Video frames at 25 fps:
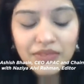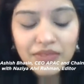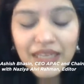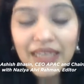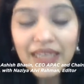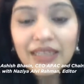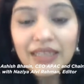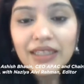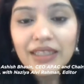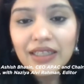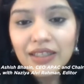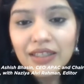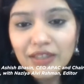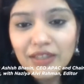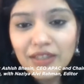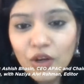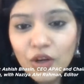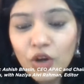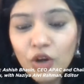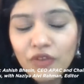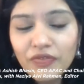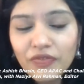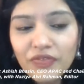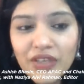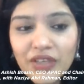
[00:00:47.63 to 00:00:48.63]
deadly in a
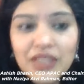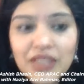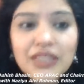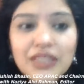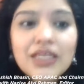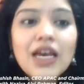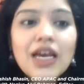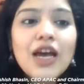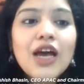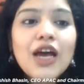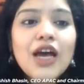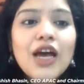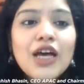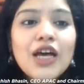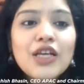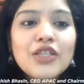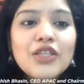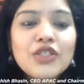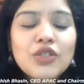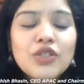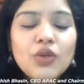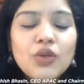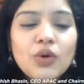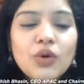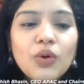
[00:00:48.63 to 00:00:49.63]
lot of ways.
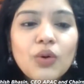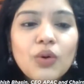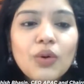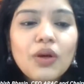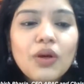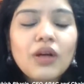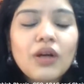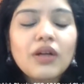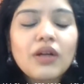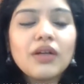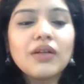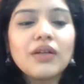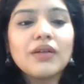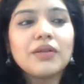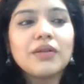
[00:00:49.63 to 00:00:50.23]
So,